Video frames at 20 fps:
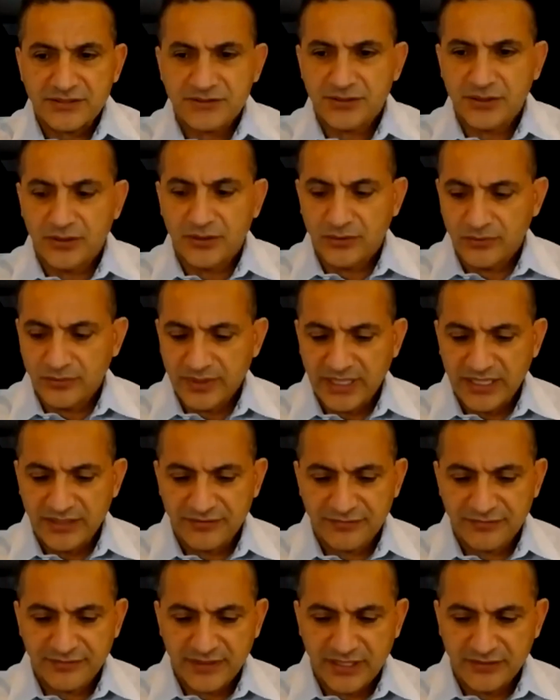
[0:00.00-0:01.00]
so
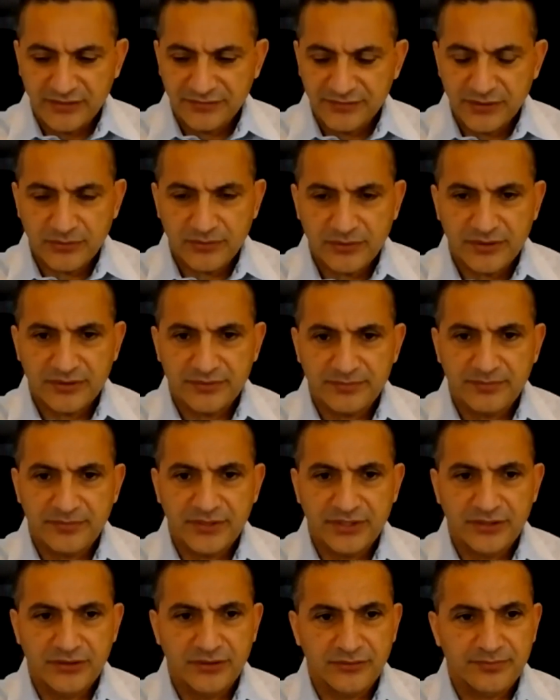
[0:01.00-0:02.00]
if there were,
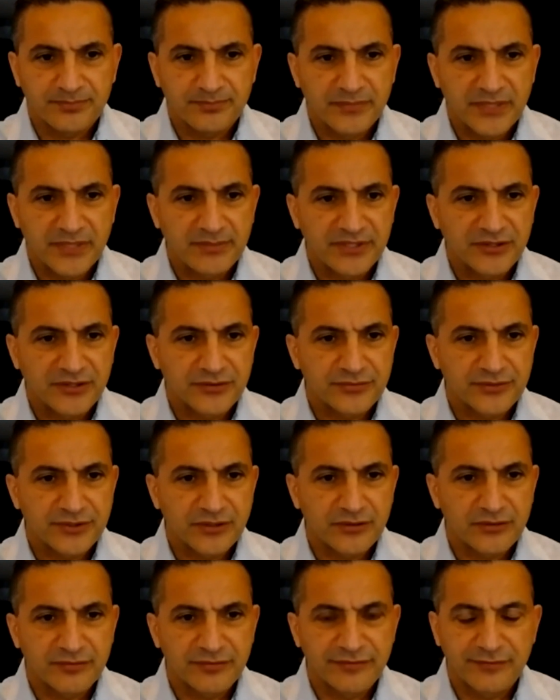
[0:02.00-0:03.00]
maybe
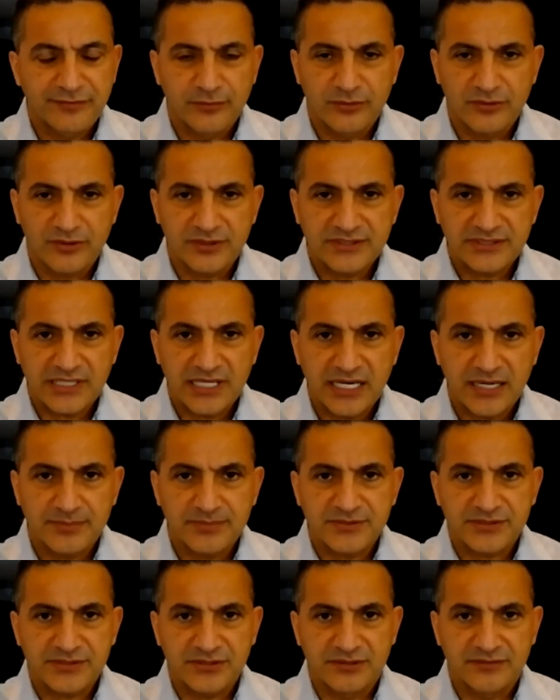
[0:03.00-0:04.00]
three or four
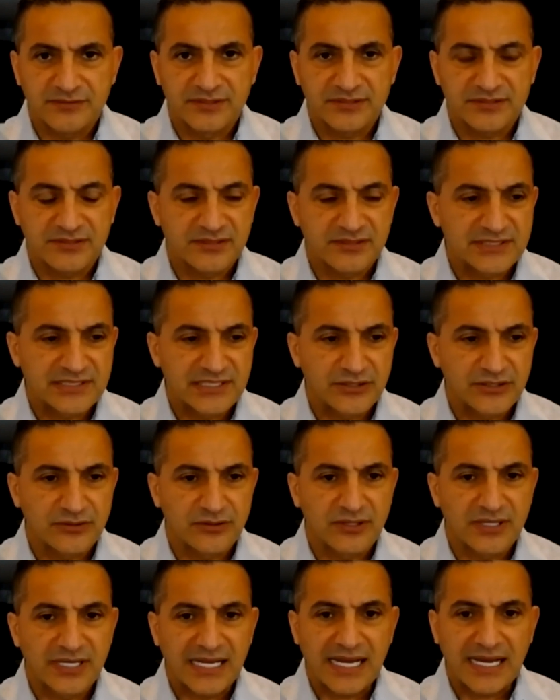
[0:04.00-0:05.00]
top services that
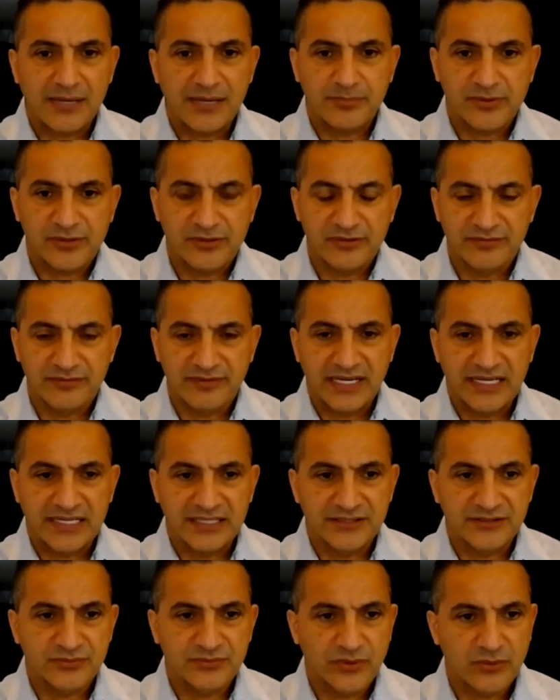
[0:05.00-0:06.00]
your lab
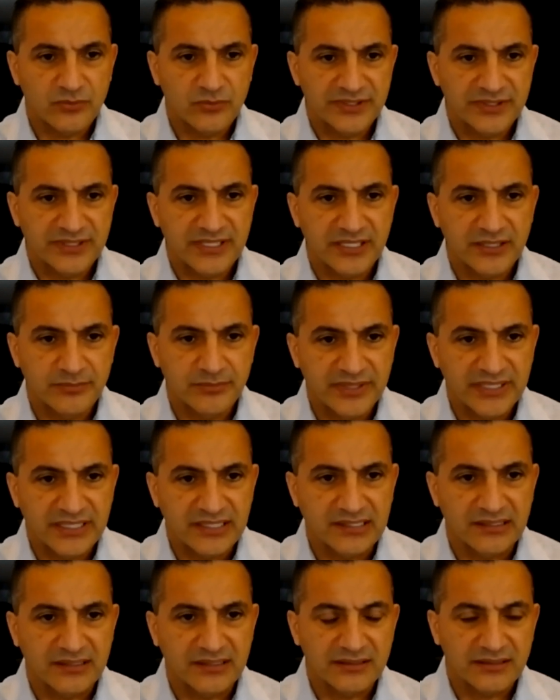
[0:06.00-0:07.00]
provides, what would they
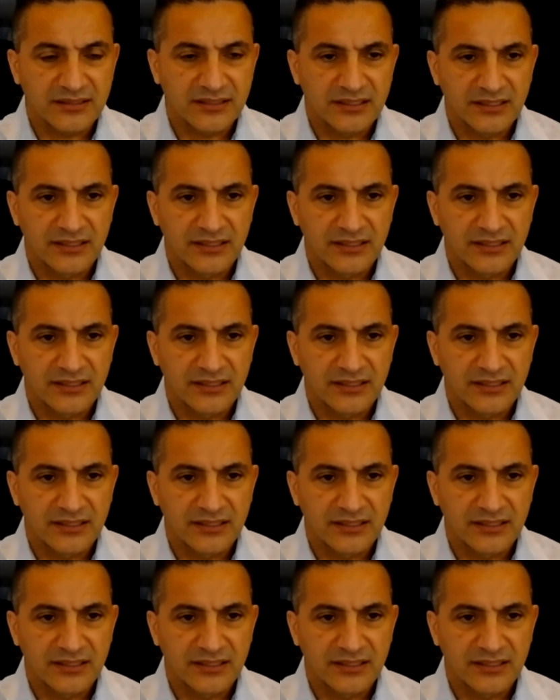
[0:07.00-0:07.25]
be?